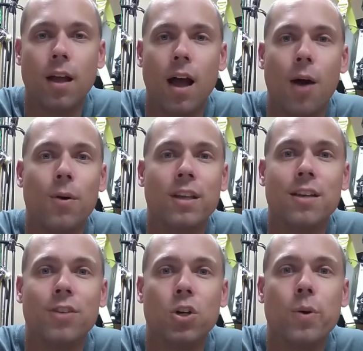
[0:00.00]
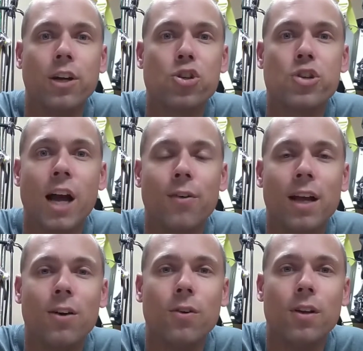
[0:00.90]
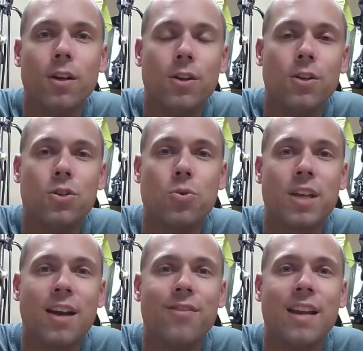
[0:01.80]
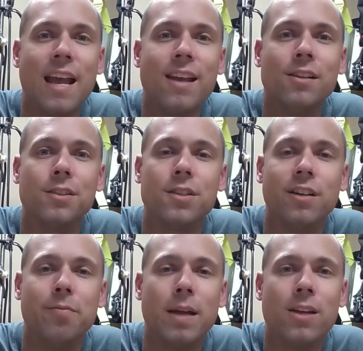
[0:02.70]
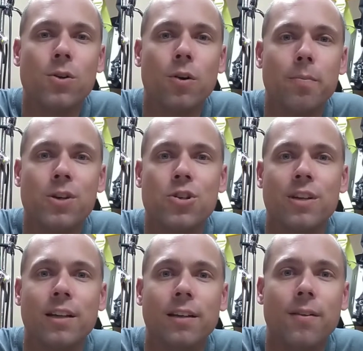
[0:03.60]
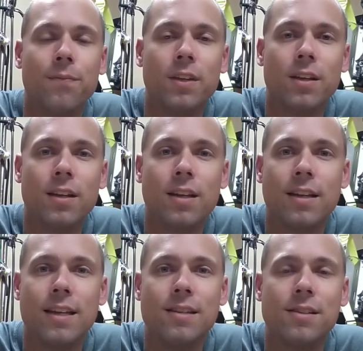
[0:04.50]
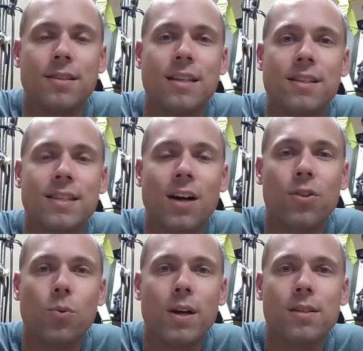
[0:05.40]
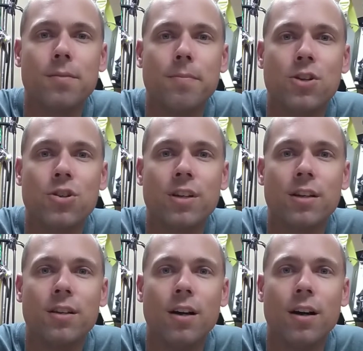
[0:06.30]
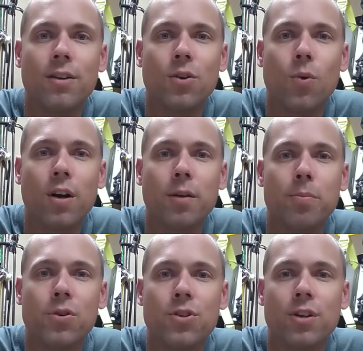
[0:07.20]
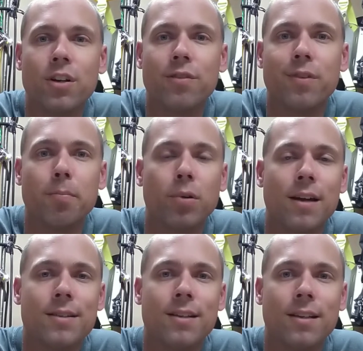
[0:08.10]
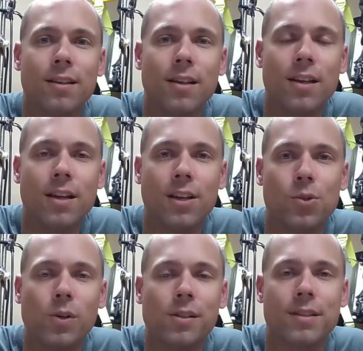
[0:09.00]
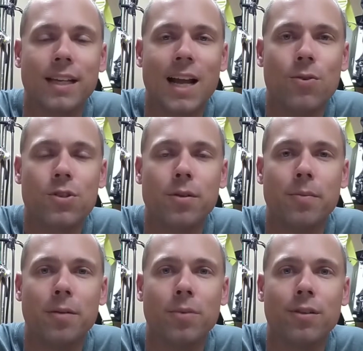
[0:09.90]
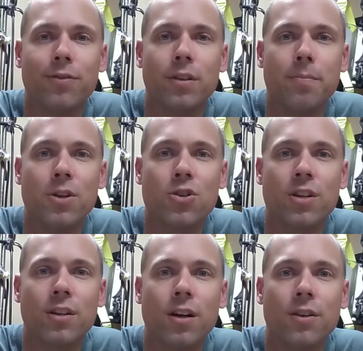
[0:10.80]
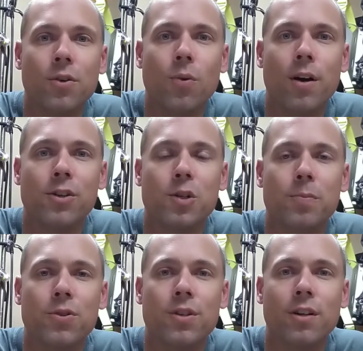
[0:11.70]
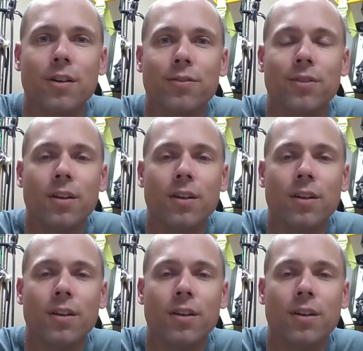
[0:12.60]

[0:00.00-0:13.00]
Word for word: I want to give a quick shout out to Kevin Ailes of Bangor, Michigan. He is the Southwest Michigan Underwater Preserve President as well as a council member for the Michigan Underwaters Preserve.